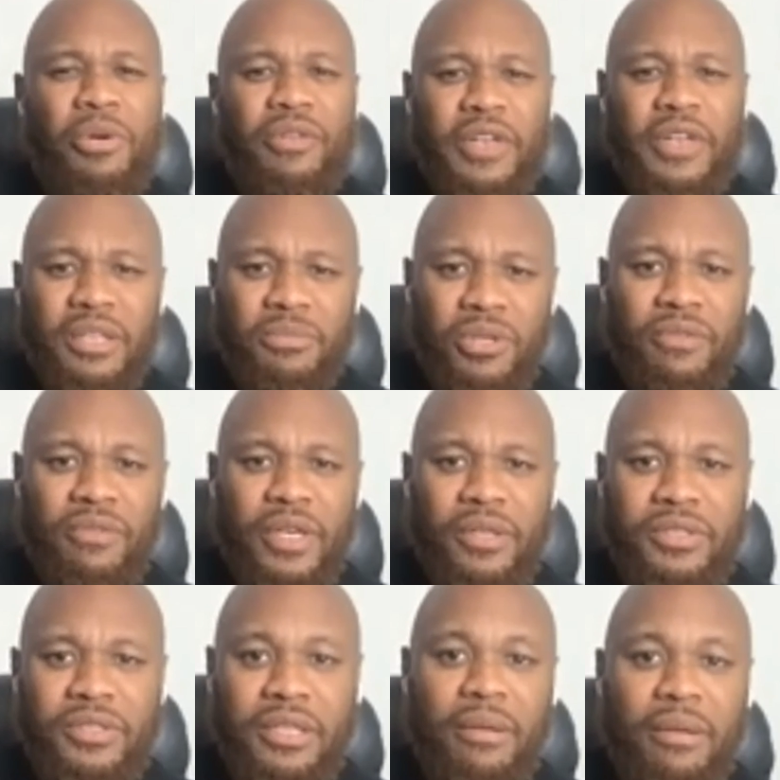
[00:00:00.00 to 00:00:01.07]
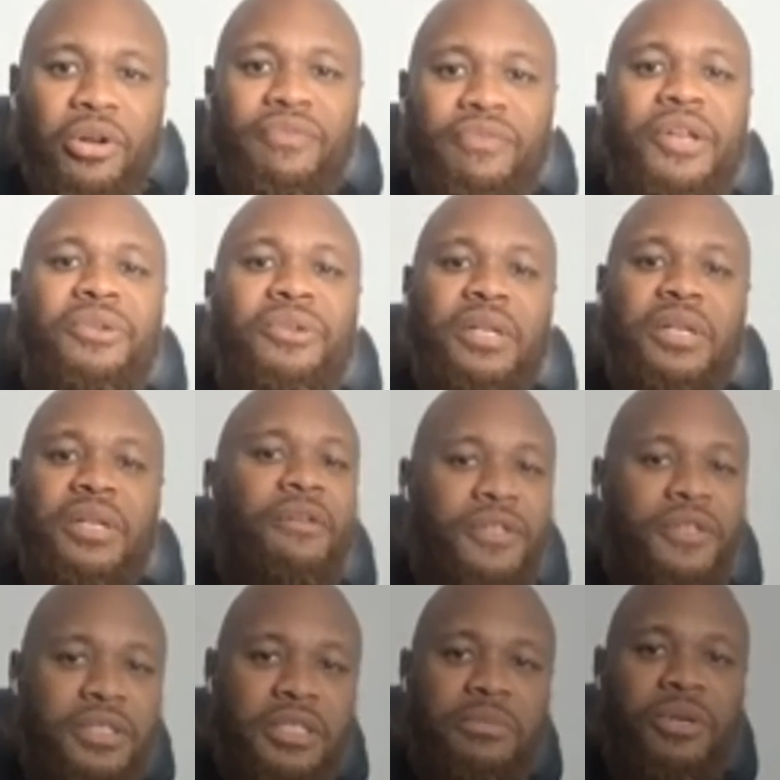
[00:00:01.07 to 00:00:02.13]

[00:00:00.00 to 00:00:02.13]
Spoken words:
motivate the motivators. The motivators often